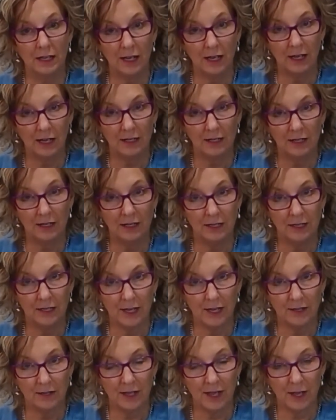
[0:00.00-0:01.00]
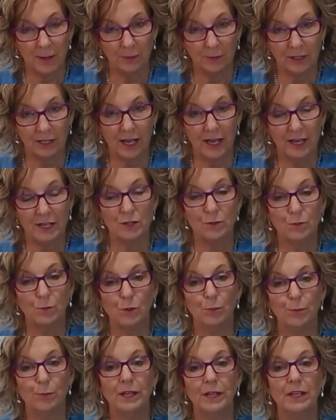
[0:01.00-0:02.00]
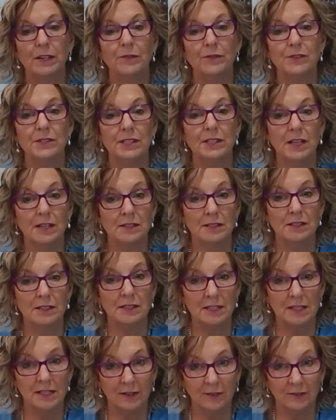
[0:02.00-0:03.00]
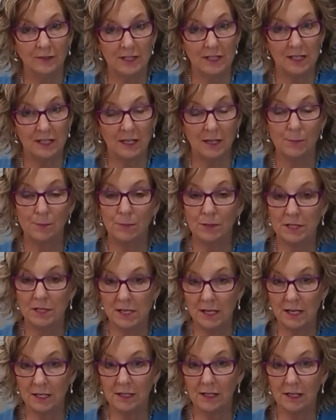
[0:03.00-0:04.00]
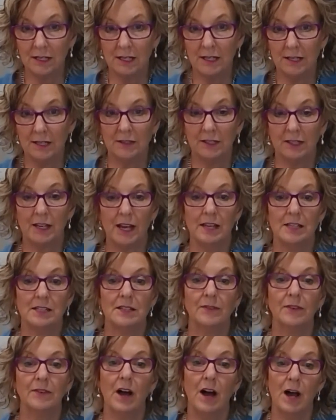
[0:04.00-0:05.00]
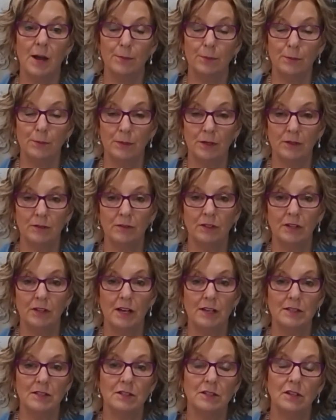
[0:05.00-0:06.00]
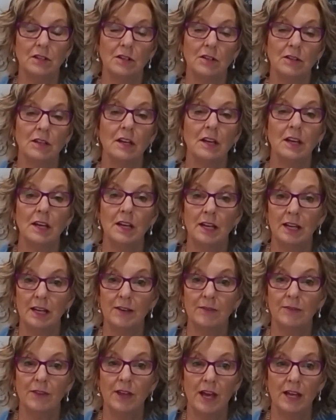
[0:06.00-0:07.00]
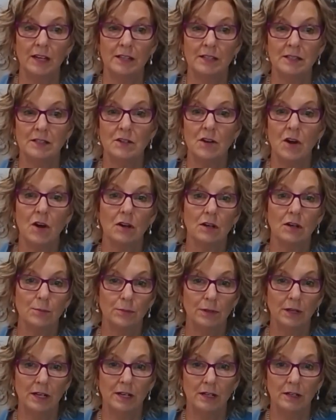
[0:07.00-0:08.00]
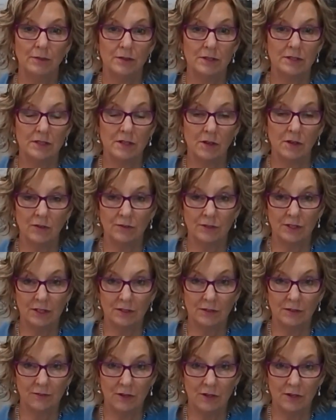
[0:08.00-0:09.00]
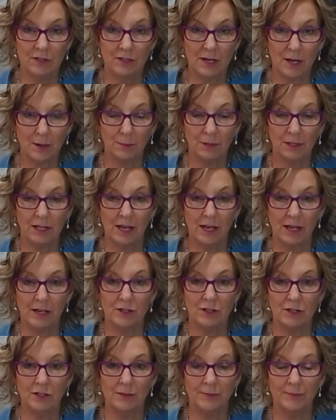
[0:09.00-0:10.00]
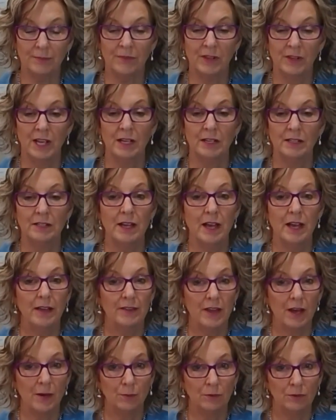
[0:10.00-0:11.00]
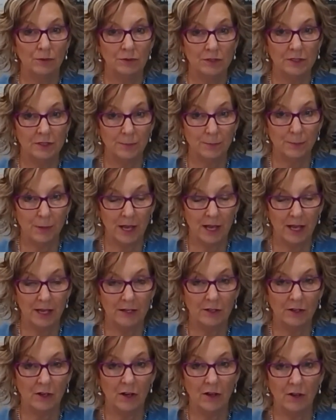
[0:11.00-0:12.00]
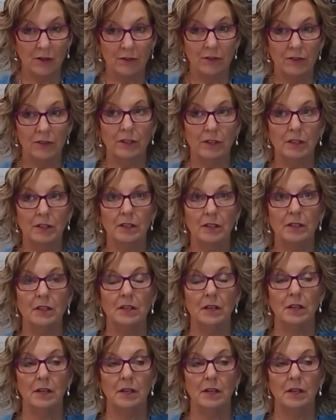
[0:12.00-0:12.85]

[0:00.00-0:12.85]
another application would be if sensitivity, and particularly in the case of a hypermineralized tooth, if that has not completely resolved in the first application. Now that will depend on the